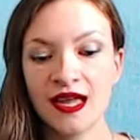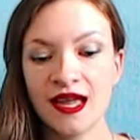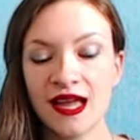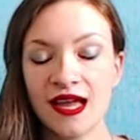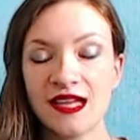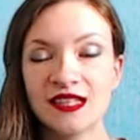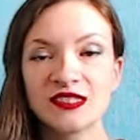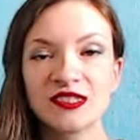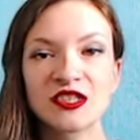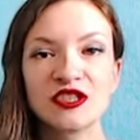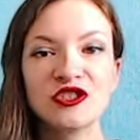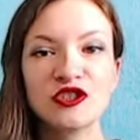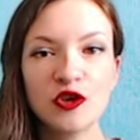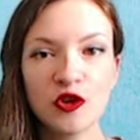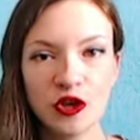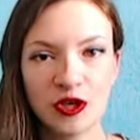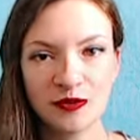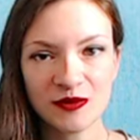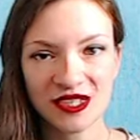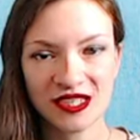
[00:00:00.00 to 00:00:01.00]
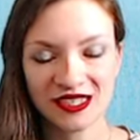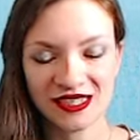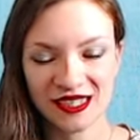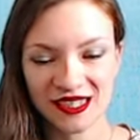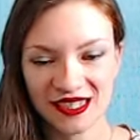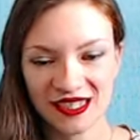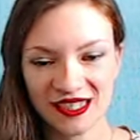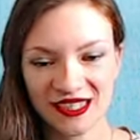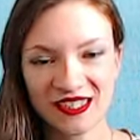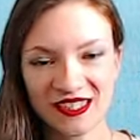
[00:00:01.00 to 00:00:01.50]
And
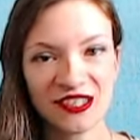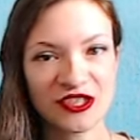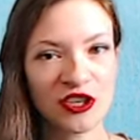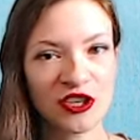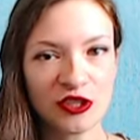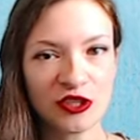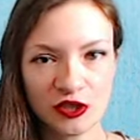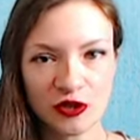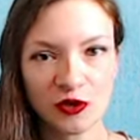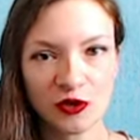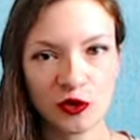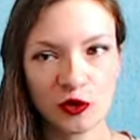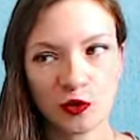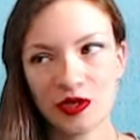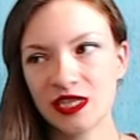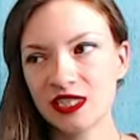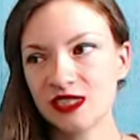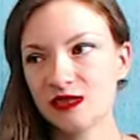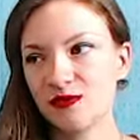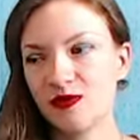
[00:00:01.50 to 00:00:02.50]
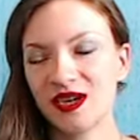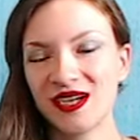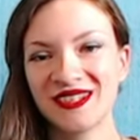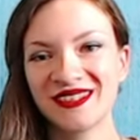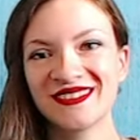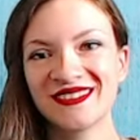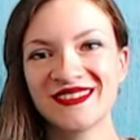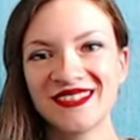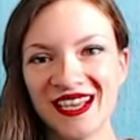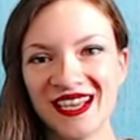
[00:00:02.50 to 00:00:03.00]
normally, not always, but
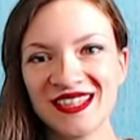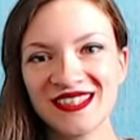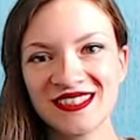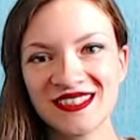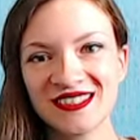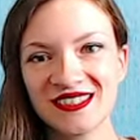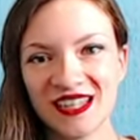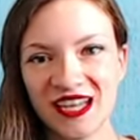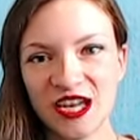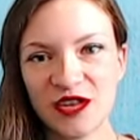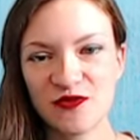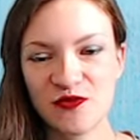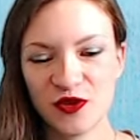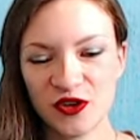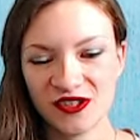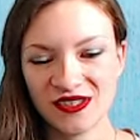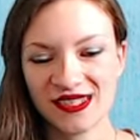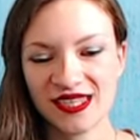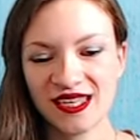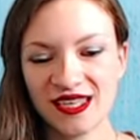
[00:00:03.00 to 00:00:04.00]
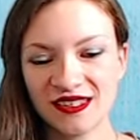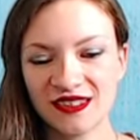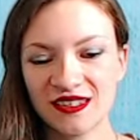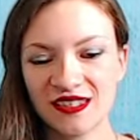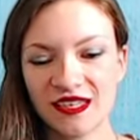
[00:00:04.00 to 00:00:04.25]
99%,